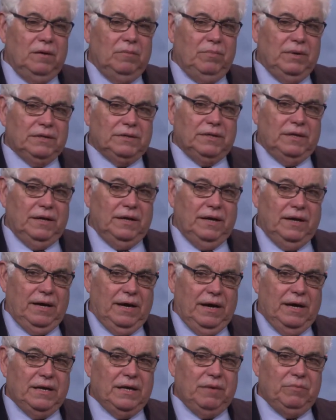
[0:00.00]
But the
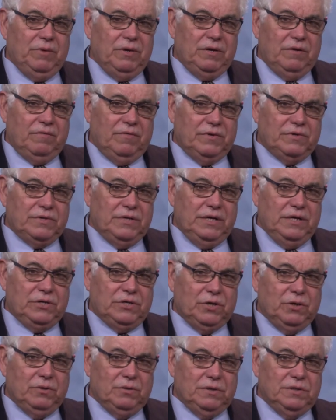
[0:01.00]
A&M University
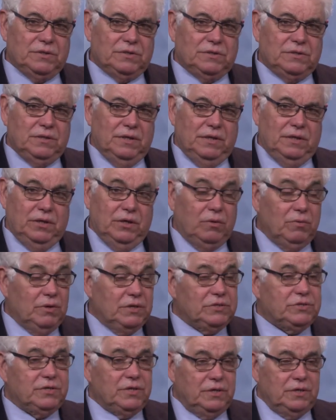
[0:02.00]
told us in
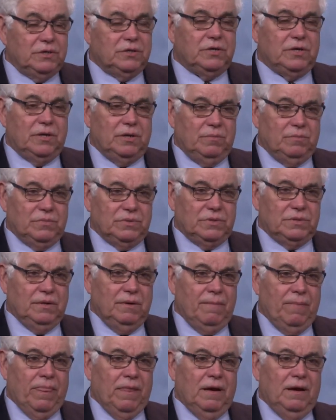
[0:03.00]
no uncertain terms
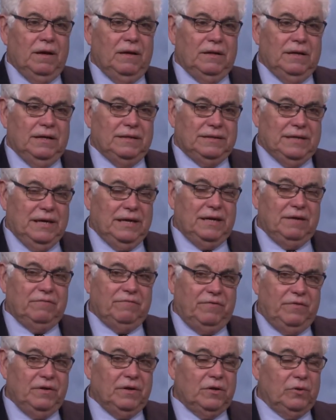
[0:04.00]
that they
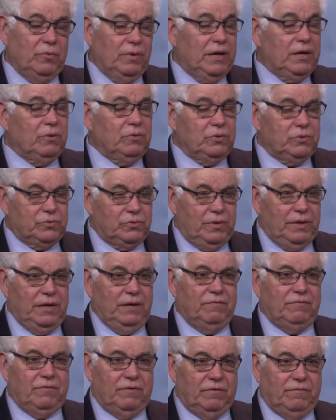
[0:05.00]
didn't feel Laredo was
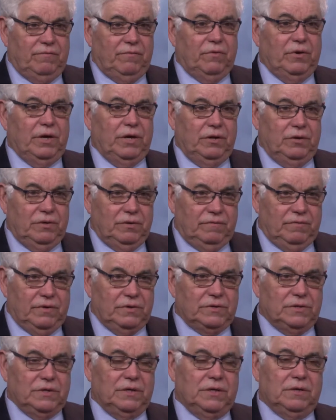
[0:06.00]
ready for a four-year
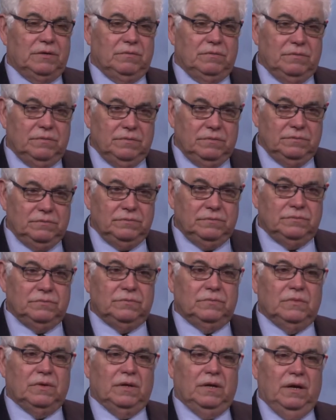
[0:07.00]
university.
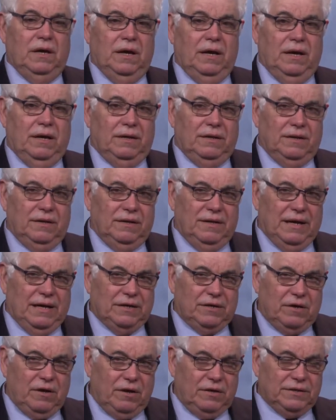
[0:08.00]
And
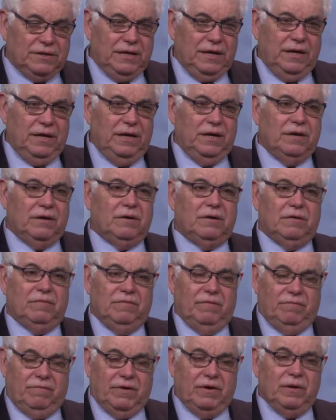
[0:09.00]
that caught the ear
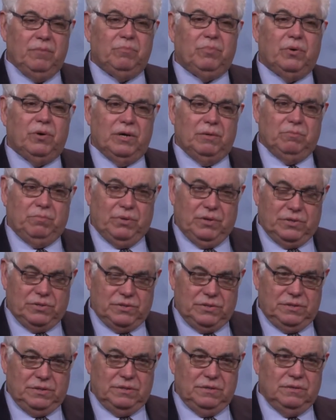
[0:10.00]
of a very important
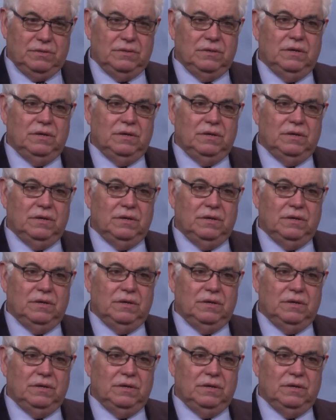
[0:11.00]
person